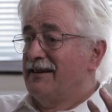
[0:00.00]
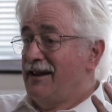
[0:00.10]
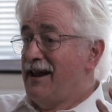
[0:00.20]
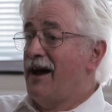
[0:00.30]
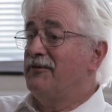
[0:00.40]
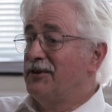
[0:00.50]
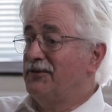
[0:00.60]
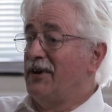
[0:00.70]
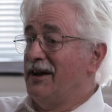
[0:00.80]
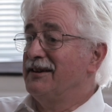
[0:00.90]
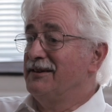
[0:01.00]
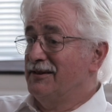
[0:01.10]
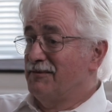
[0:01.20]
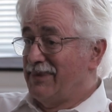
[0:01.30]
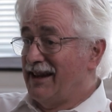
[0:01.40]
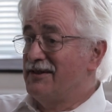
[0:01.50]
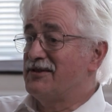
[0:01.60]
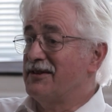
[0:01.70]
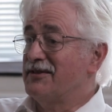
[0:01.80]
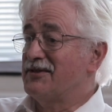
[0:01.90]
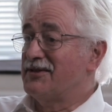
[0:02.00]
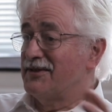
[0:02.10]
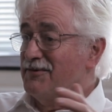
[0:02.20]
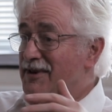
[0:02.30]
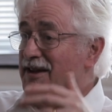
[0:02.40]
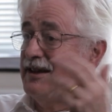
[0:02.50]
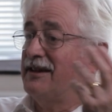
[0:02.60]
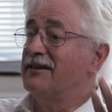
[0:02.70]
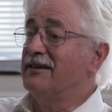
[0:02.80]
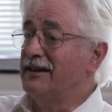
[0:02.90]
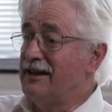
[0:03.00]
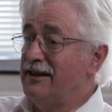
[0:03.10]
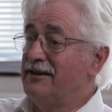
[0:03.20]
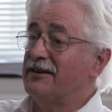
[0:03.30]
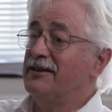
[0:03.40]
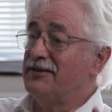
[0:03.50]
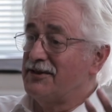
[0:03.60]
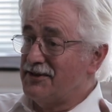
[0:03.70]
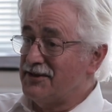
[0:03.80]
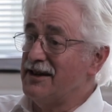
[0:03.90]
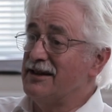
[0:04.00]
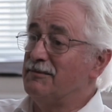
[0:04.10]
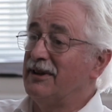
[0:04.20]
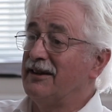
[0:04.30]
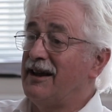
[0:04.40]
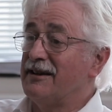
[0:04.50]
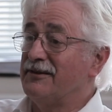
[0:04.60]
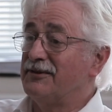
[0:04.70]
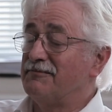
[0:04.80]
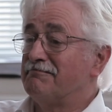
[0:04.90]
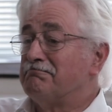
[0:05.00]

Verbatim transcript: They have to find places where they can lead a sustainable life.